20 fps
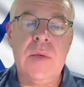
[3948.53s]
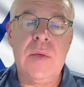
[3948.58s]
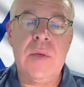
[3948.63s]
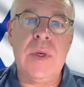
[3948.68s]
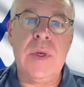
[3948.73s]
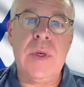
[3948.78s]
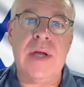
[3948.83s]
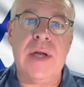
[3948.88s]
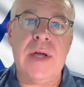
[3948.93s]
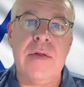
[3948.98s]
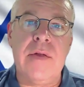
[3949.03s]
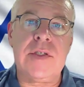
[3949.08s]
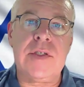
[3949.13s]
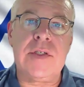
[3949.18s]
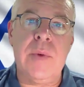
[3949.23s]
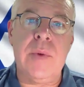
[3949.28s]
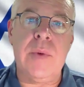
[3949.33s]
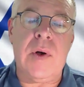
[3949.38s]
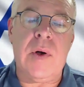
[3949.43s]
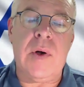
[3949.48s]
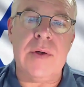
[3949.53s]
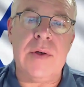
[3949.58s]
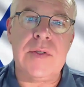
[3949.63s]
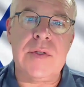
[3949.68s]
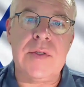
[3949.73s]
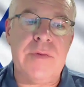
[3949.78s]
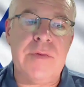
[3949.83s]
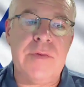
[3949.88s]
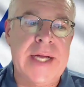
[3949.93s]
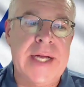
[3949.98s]
with others who will also
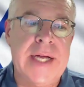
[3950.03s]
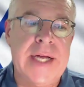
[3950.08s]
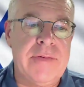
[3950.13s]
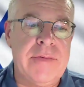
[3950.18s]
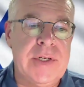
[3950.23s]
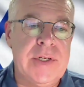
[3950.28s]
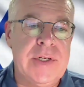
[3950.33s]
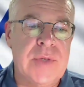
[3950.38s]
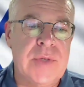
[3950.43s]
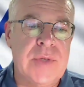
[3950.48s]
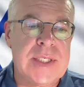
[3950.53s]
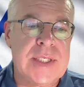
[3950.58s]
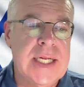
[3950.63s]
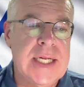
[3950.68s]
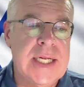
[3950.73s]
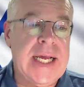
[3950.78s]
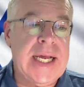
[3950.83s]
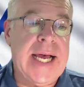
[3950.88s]
find it of interest,